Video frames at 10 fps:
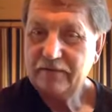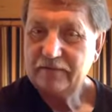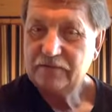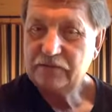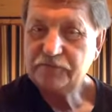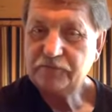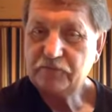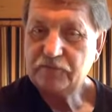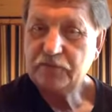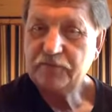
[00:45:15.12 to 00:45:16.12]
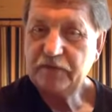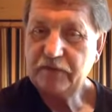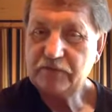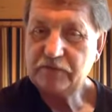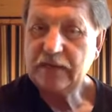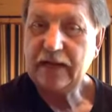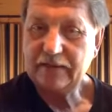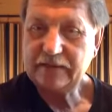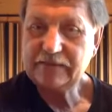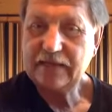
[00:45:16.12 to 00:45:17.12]
Just two fingers. Yeah,
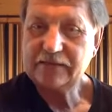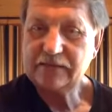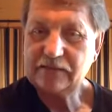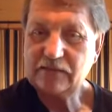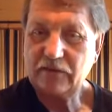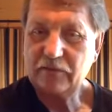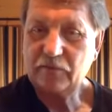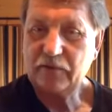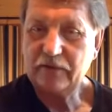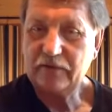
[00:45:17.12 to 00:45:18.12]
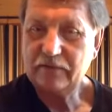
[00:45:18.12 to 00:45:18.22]
that's the starting point.